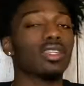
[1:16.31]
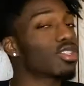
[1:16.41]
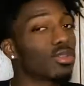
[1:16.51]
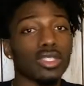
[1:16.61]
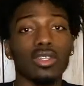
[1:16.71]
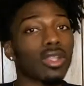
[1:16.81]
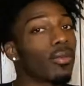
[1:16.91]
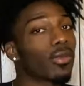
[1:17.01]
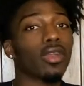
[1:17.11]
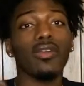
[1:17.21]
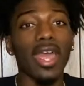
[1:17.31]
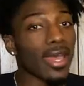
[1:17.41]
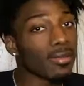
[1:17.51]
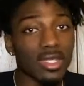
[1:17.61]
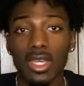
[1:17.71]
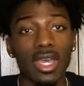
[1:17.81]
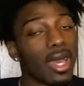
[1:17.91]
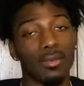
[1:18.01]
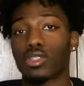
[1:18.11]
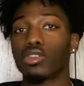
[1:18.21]
so it's still up for grabs.
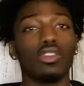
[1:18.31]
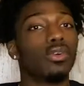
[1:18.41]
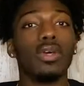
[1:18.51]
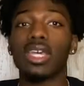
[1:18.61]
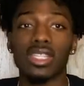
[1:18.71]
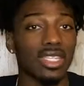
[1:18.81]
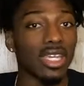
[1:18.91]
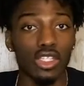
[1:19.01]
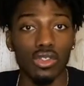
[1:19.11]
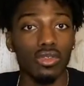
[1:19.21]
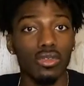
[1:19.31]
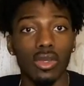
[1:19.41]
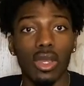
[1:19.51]
I'm still throwing hints at you.